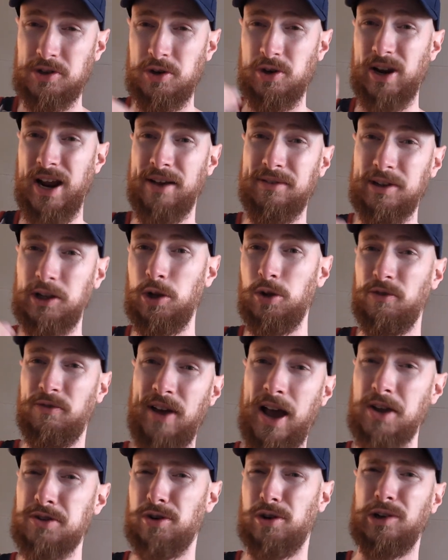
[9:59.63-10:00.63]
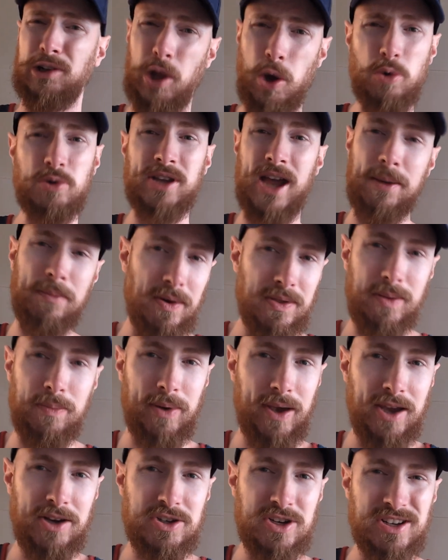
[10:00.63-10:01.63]
so you're gonna have a little faster load time on the
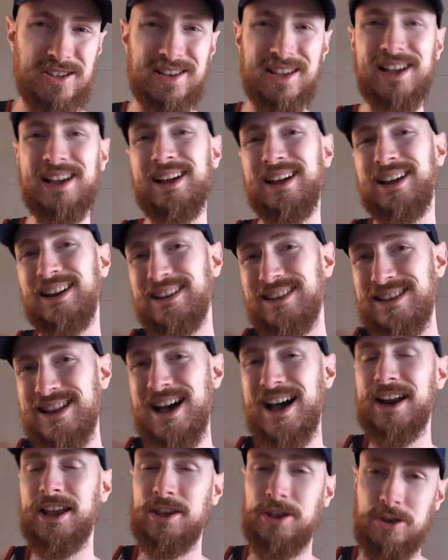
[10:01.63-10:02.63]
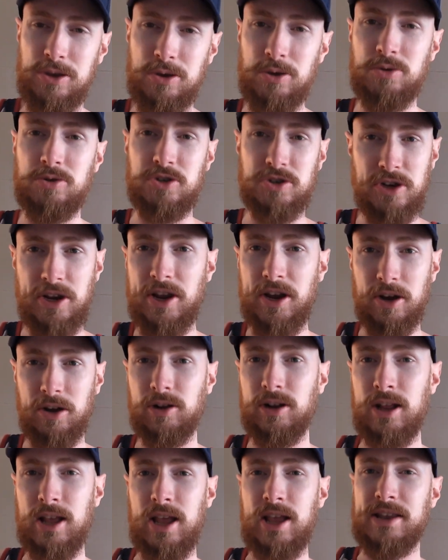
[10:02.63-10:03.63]
pages. Not a huge deal.